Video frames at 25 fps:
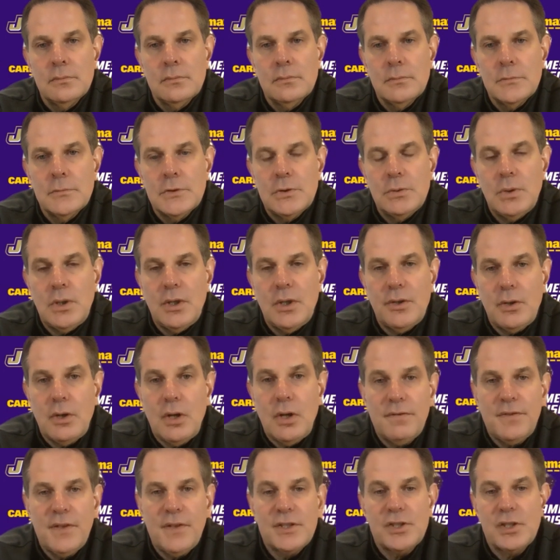Well, their
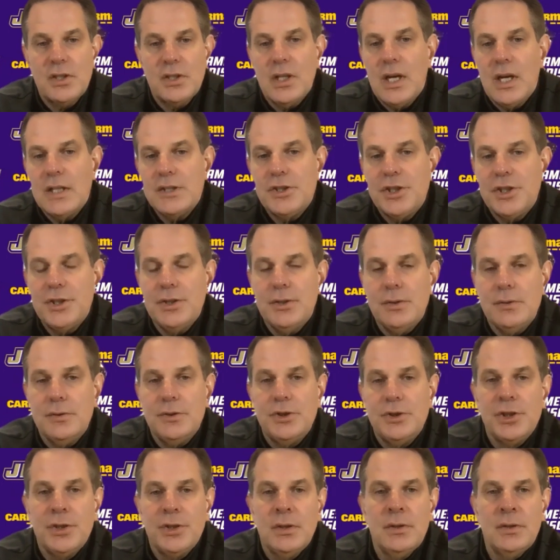offensive line's
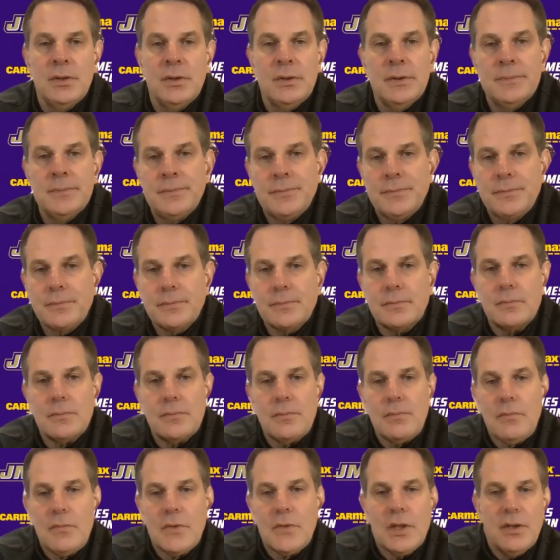huge.
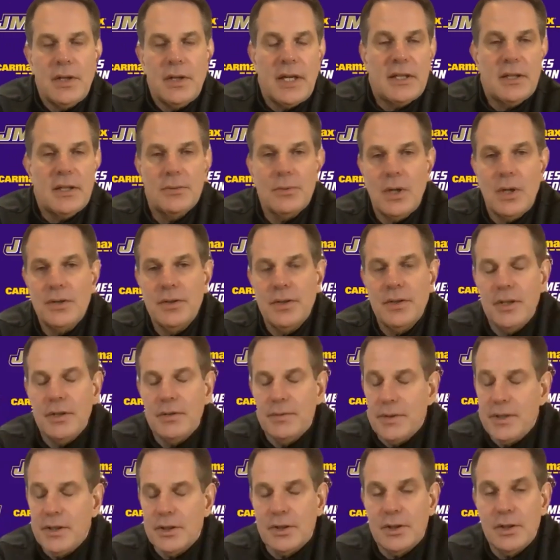They can run. They're
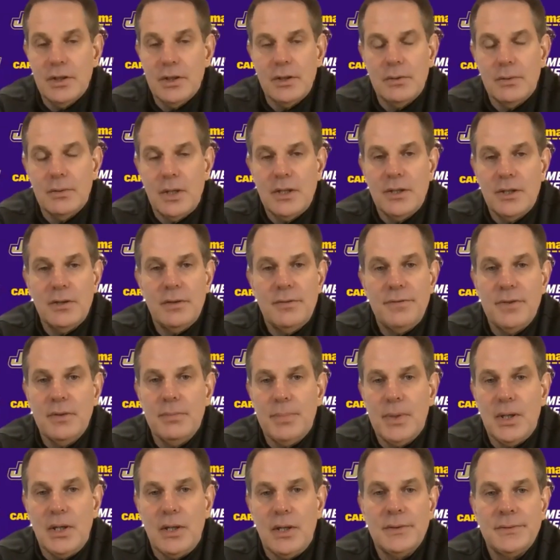good at running the
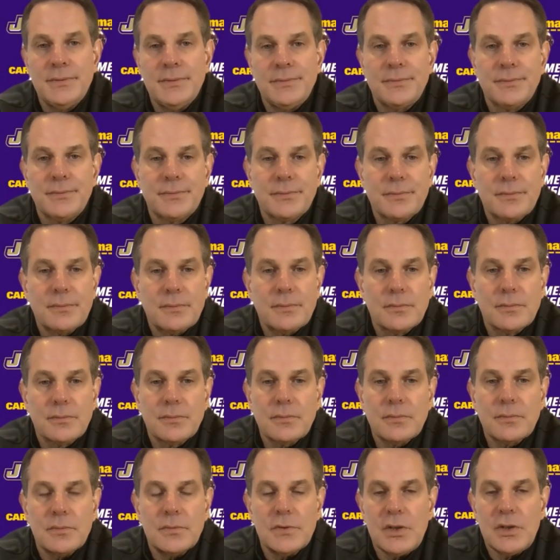football.
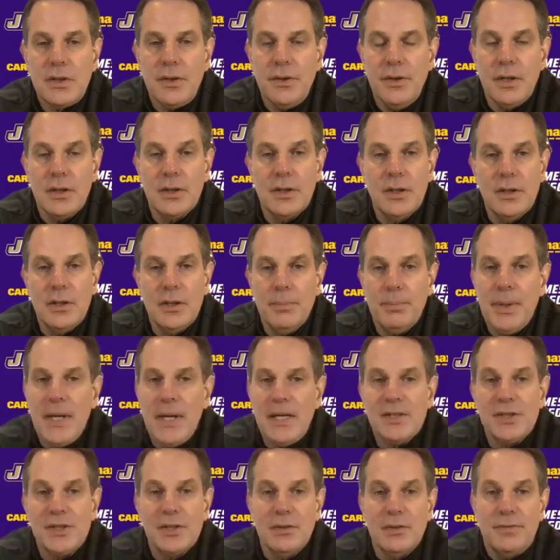They're good at
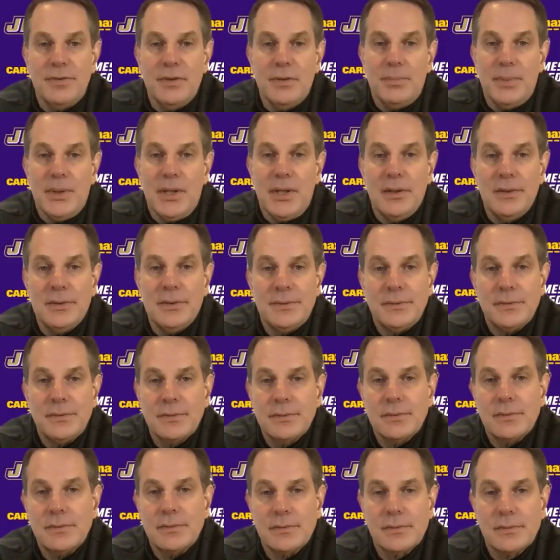passing the football.
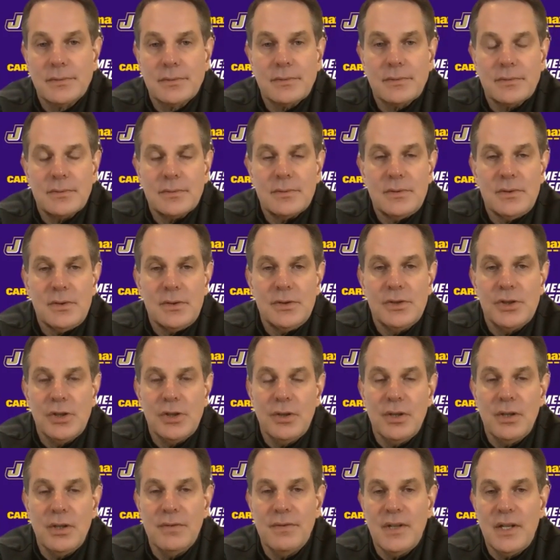So
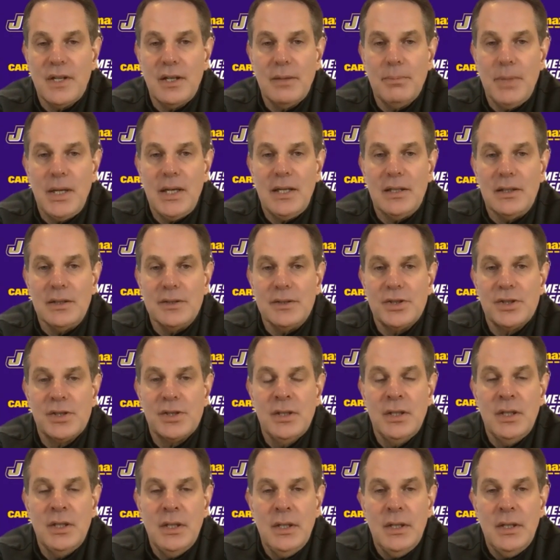they're very balanced.
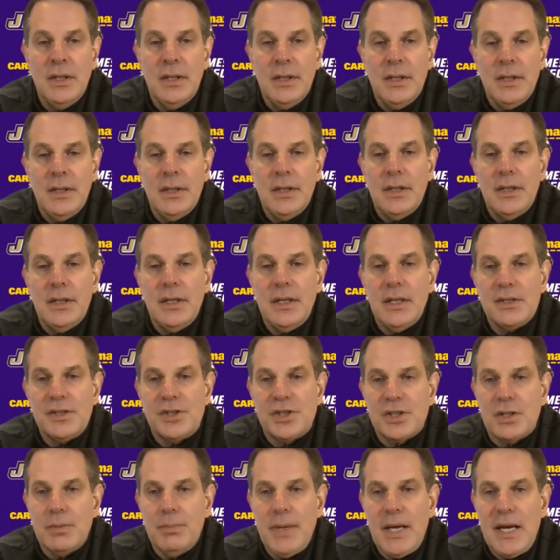And
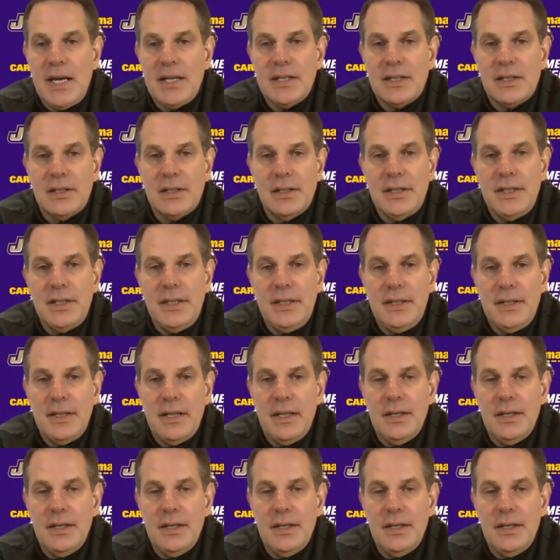schematically,